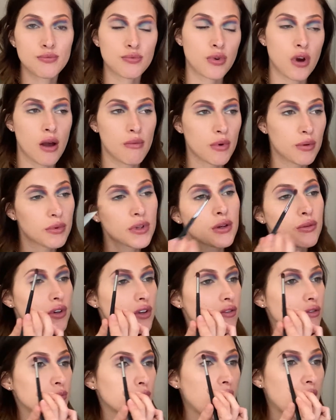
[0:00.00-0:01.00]
probably one
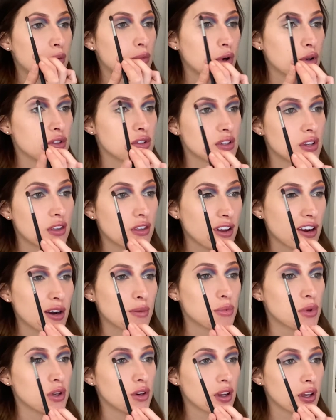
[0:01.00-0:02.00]
of my most
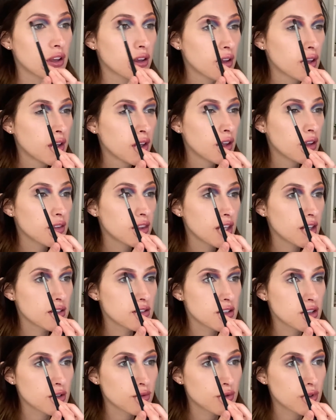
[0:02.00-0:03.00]
therapeutic things
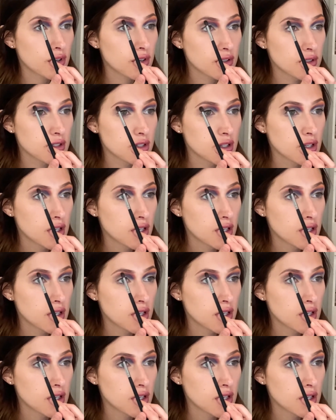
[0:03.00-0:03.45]
in the world.